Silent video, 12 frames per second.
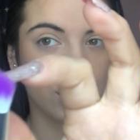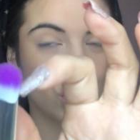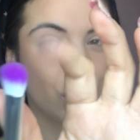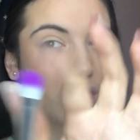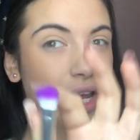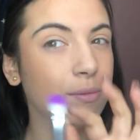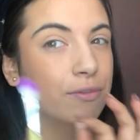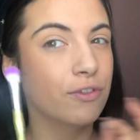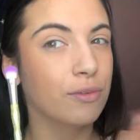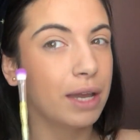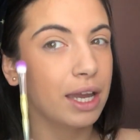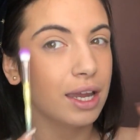this shape
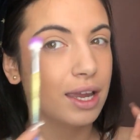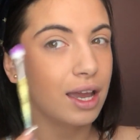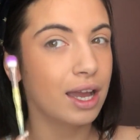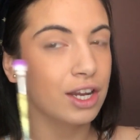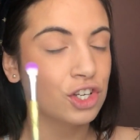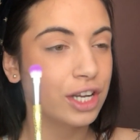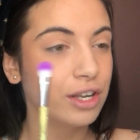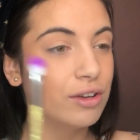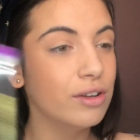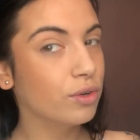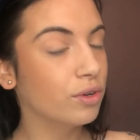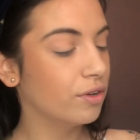for my
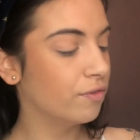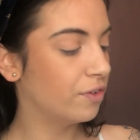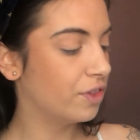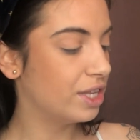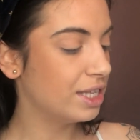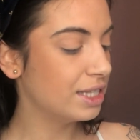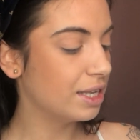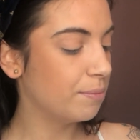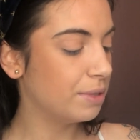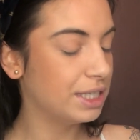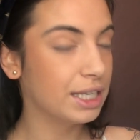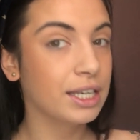eyeshadow. So for this
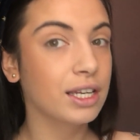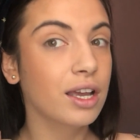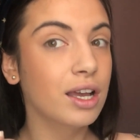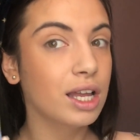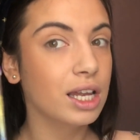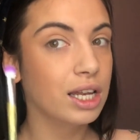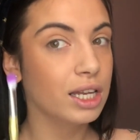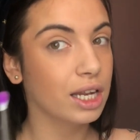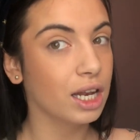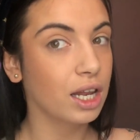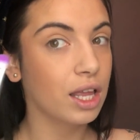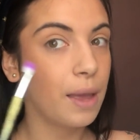particular
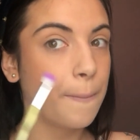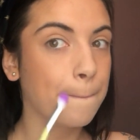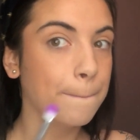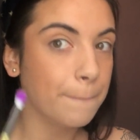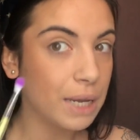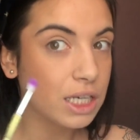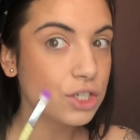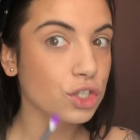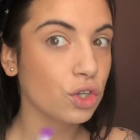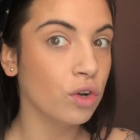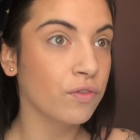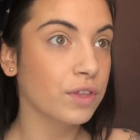little bit
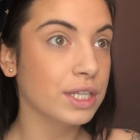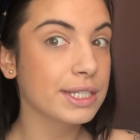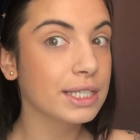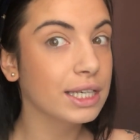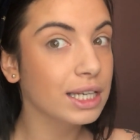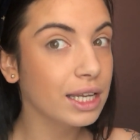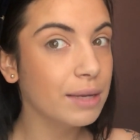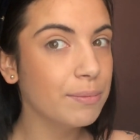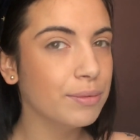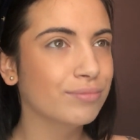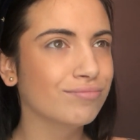of this clip,